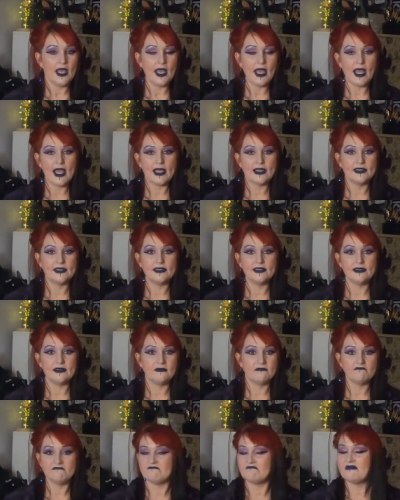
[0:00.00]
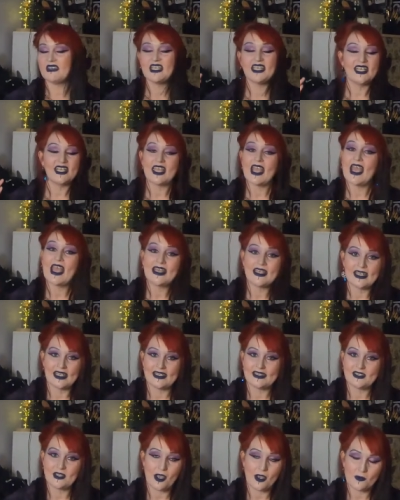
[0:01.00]
and I didn't get
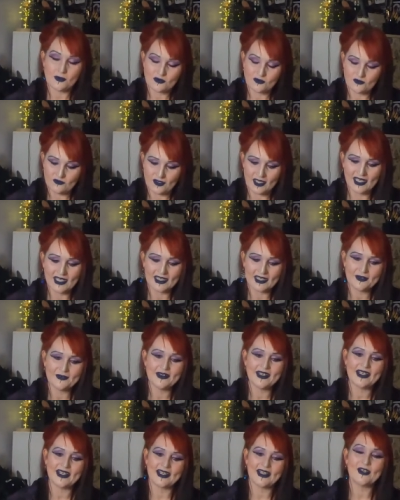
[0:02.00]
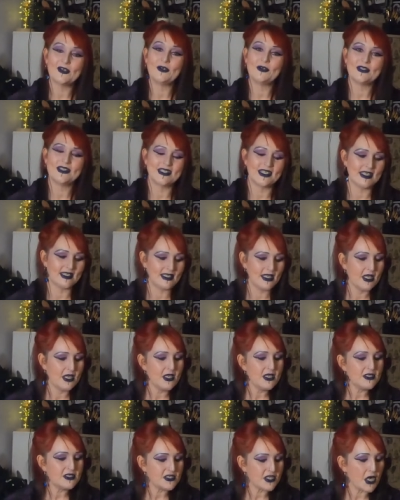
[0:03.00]
any, so I was really, really gutted.
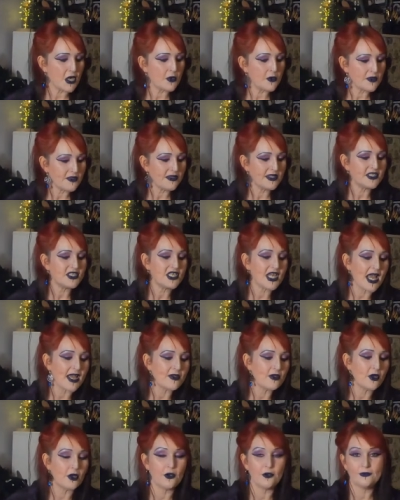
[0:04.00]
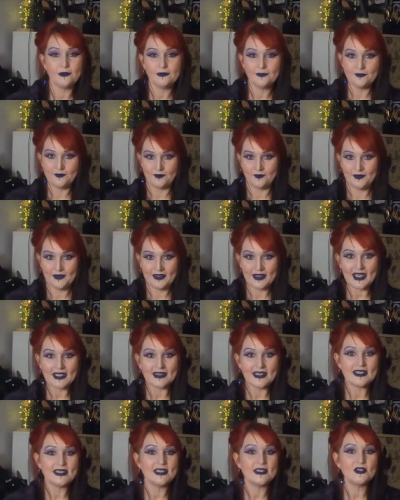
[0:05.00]
So the channel
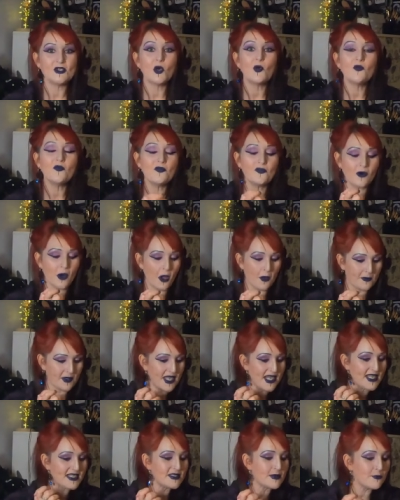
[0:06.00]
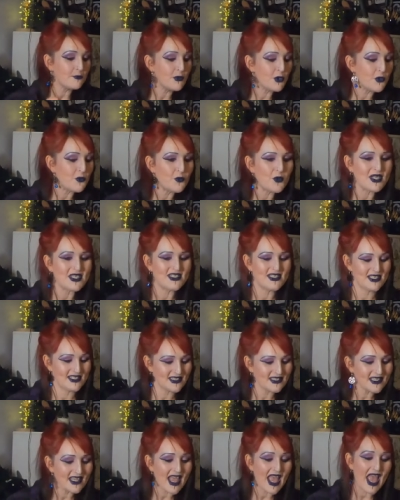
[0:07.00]
that this has come from is Moon
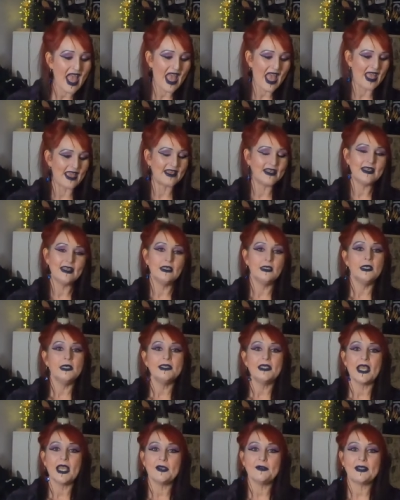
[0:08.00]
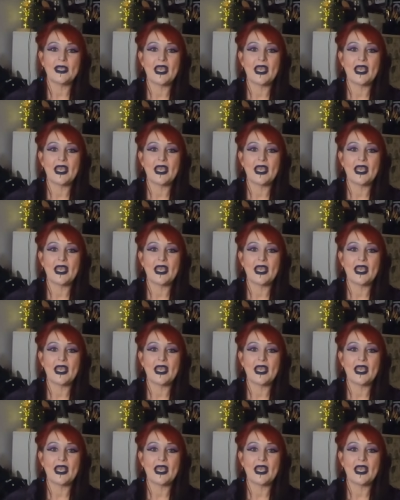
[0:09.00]
Witch's Lair. Now